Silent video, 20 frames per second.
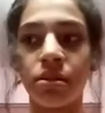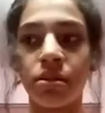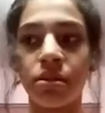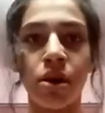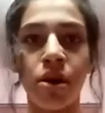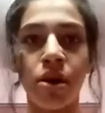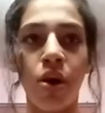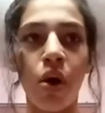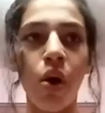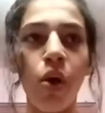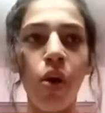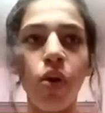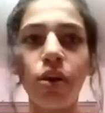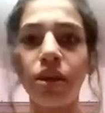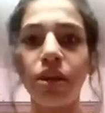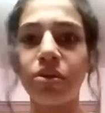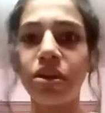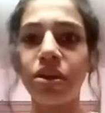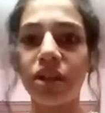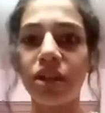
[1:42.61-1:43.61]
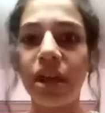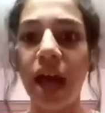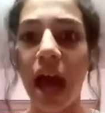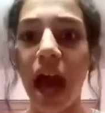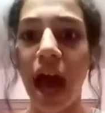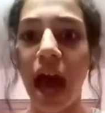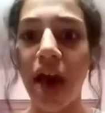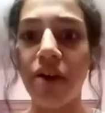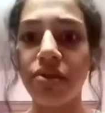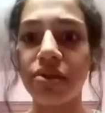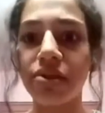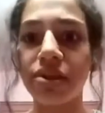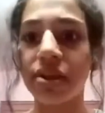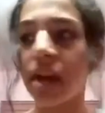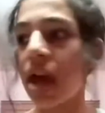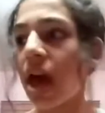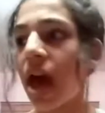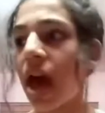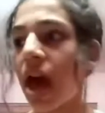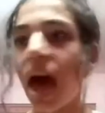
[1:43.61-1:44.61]
all our cows
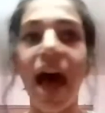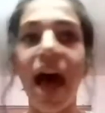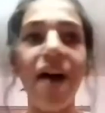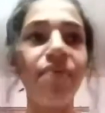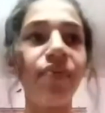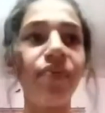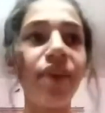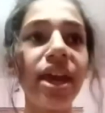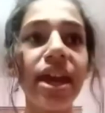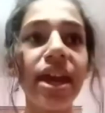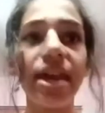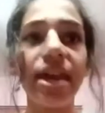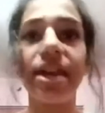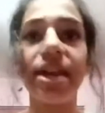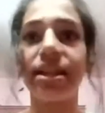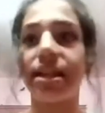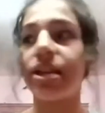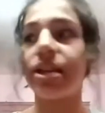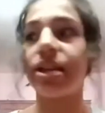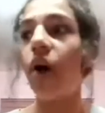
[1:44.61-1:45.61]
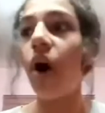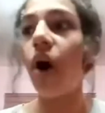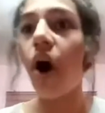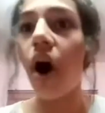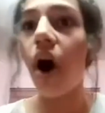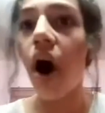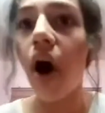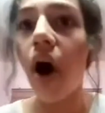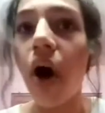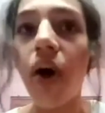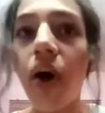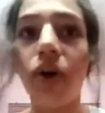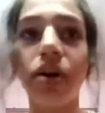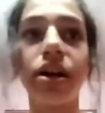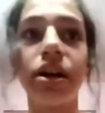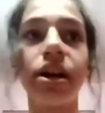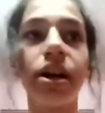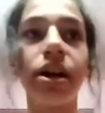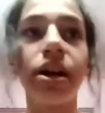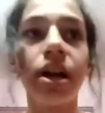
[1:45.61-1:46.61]
have eaten
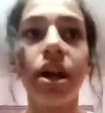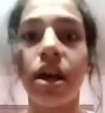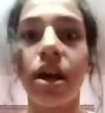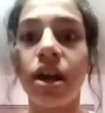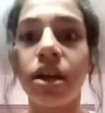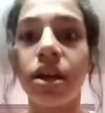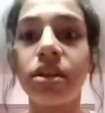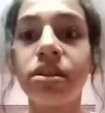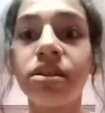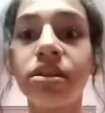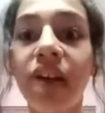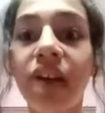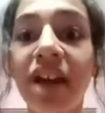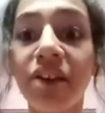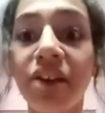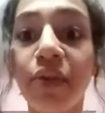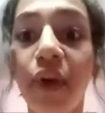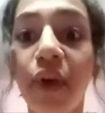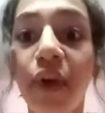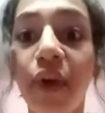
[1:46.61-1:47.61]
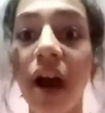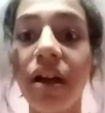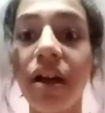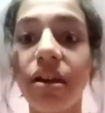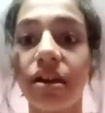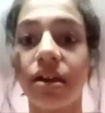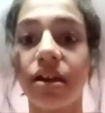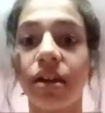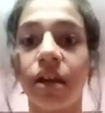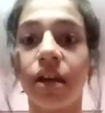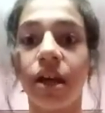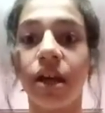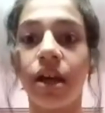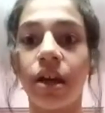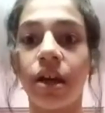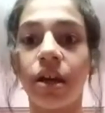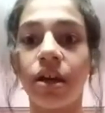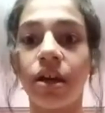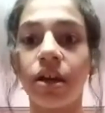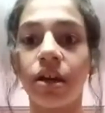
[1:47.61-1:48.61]
or died of hunger.
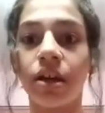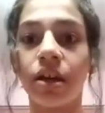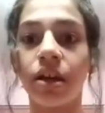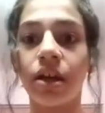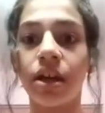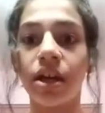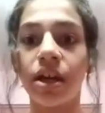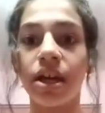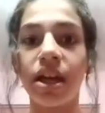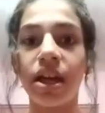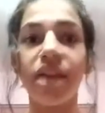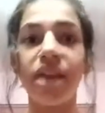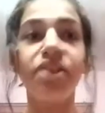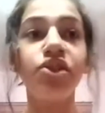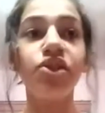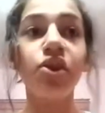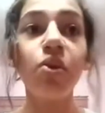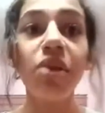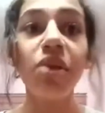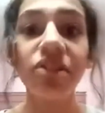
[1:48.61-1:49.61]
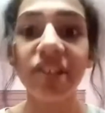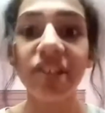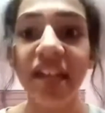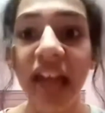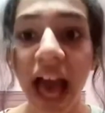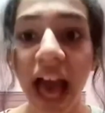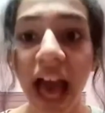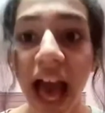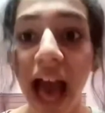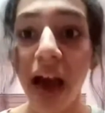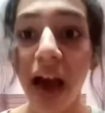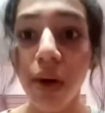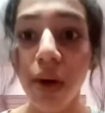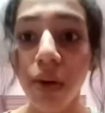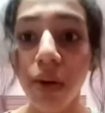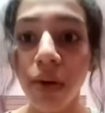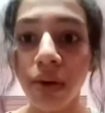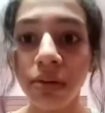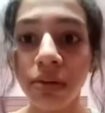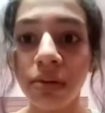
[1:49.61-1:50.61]
And you want a
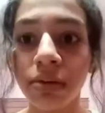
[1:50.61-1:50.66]
cow?